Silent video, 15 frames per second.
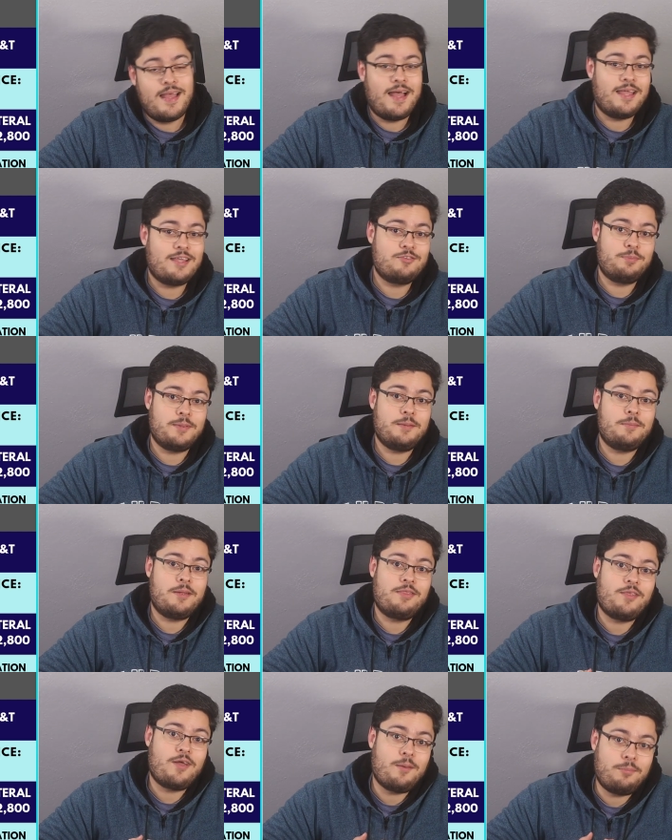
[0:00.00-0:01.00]
I explained my
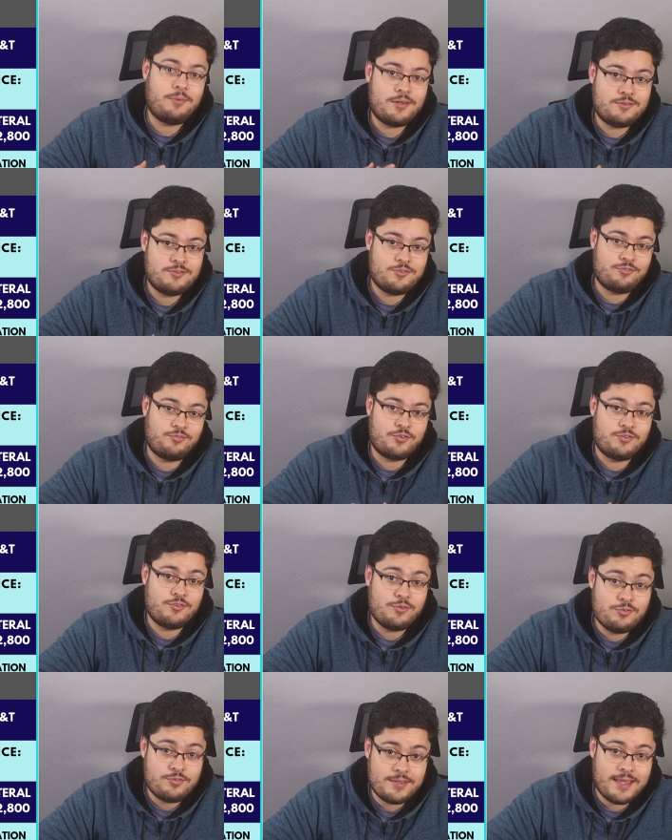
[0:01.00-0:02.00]
thought process for
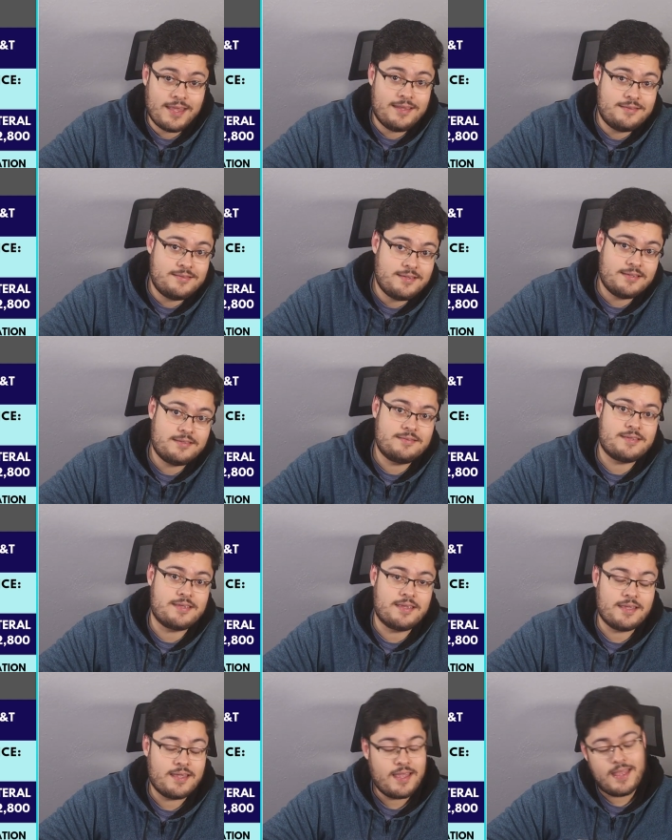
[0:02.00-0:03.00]
choosing
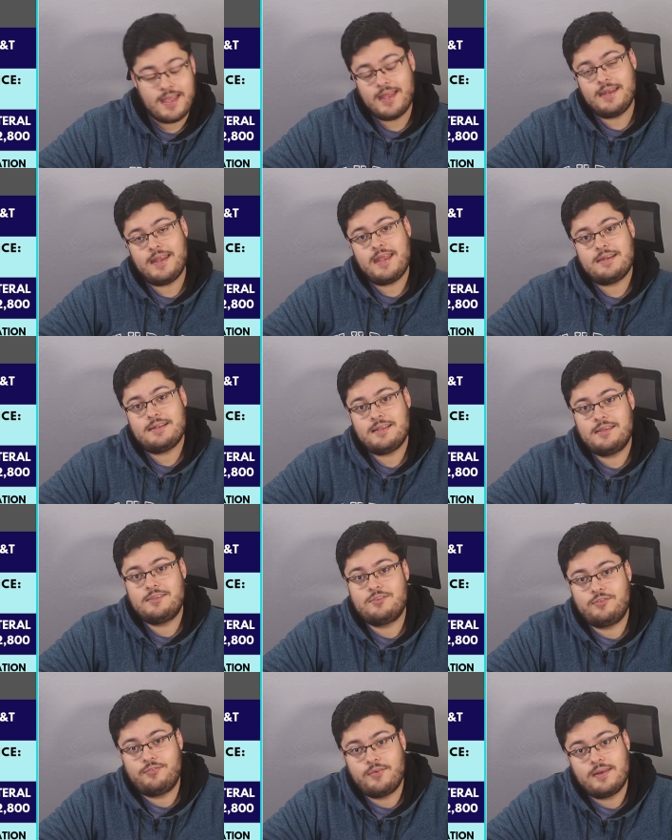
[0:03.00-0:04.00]
AT&T and
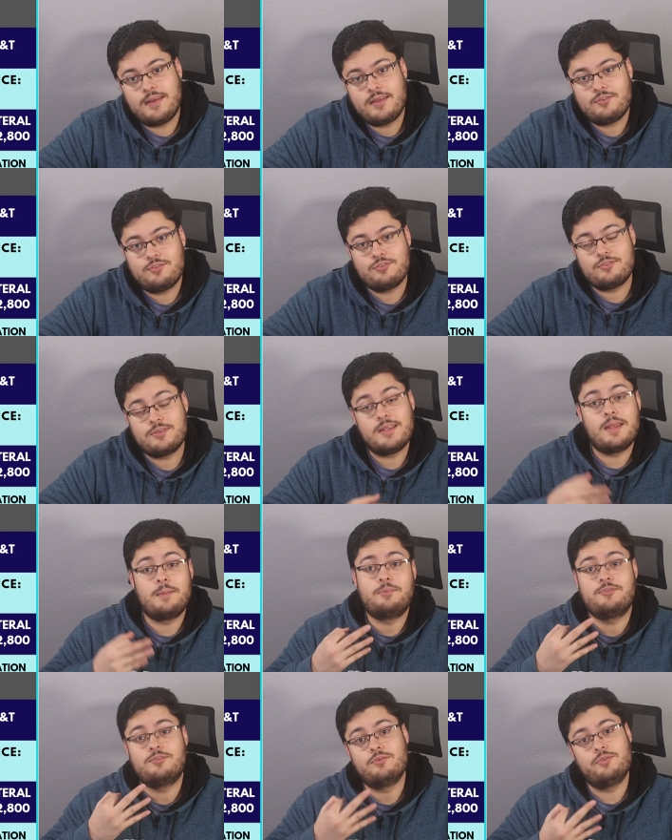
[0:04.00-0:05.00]
analyzed their financials in
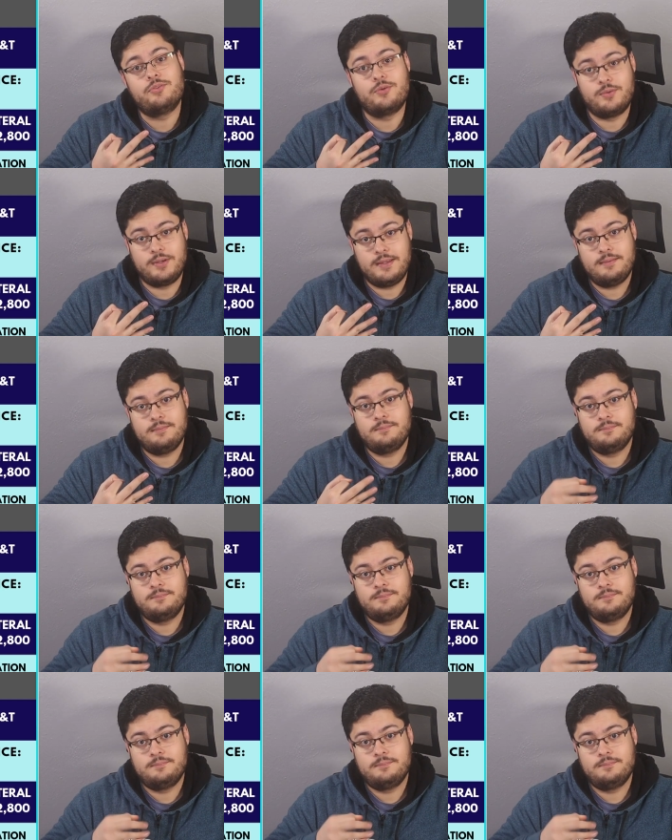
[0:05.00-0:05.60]
episode 3.